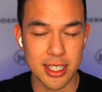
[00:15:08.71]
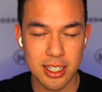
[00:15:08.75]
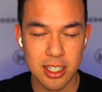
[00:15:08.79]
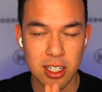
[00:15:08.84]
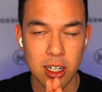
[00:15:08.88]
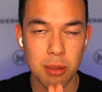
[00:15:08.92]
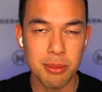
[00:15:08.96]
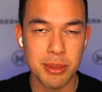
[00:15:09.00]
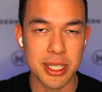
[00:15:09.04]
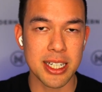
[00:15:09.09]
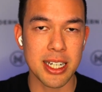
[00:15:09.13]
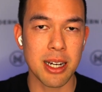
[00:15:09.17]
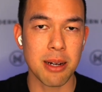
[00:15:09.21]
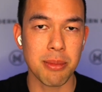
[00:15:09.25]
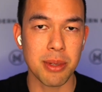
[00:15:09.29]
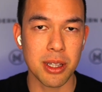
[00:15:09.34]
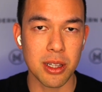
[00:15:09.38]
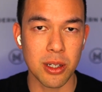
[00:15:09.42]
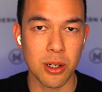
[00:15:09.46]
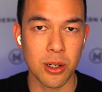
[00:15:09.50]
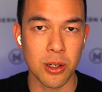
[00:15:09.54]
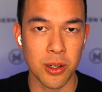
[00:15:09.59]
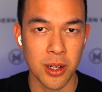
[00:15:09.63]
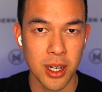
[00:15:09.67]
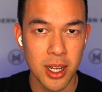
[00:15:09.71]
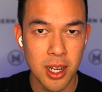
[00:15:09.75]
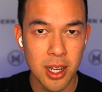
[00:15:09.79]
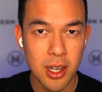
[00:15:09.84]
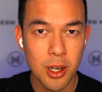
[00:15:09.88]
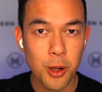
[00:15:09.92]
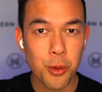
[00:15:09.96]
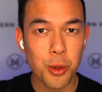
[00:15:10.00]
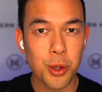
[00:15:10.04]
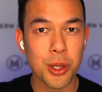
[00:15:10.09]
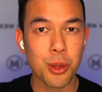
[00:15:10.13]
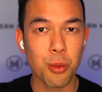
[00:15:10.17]
Comment down below
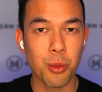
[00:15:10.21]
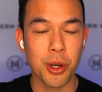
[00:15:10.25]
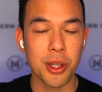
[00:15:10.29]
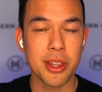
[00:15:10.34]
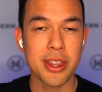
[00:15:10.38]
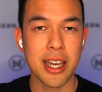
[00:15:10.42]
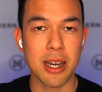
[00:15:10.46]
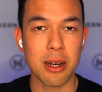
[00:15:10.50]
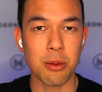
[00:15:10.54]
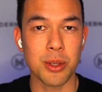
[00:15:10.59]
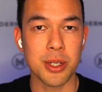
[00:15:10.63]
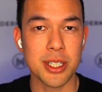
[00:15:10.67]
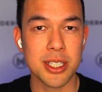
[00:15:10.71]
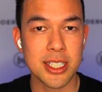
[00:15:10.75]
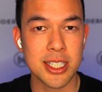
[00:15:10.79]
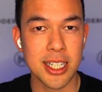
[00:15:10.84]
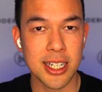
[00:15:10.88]
with what that was,